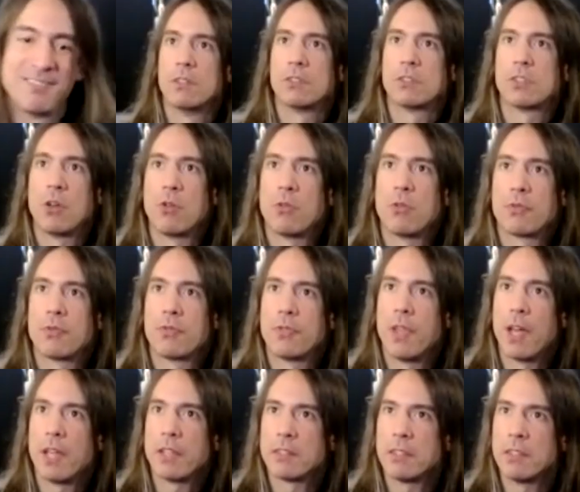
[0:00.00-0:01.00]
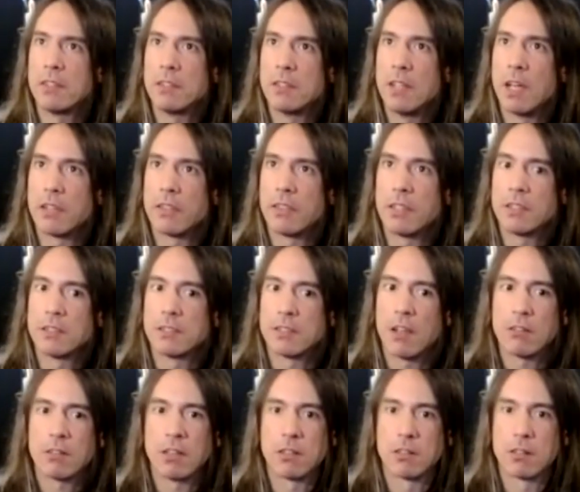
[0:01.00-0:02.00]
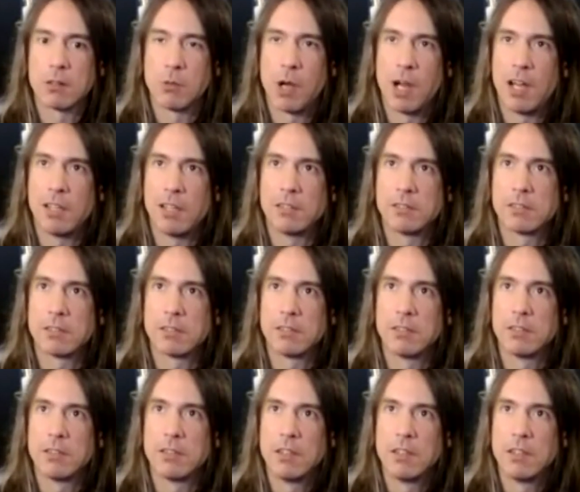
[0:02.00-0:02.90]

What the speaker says: So that's it, I think, sound color wise.